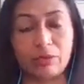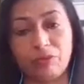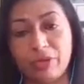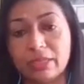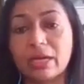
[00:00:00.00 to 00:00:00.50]

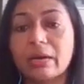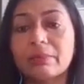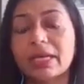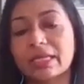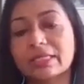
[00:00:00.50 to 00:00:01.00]
where the carbon
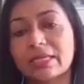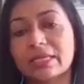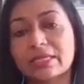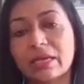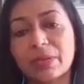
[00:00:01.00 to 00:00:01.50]
dioxide
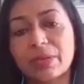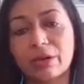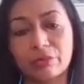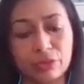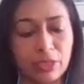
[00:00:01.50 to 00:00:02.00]
is coming
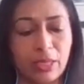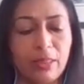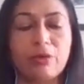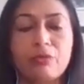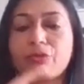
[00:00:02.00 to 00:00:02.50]
out
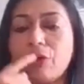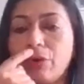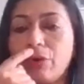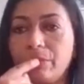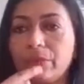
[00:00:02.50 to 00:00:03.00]

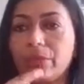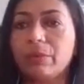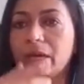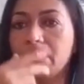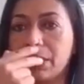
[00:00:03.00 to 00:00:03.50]
from,
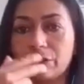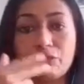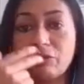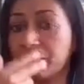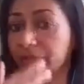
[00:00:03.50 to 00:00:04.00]
where because
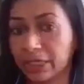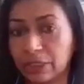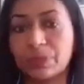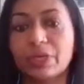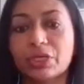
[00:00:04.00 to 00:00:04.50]
of our
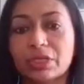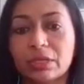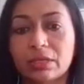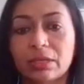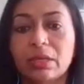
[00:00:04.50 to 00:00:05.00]

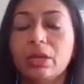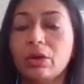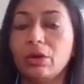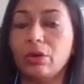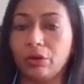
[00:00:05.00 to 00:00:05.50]
respiration
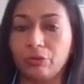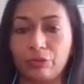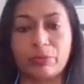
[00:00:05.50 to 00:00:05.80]
or from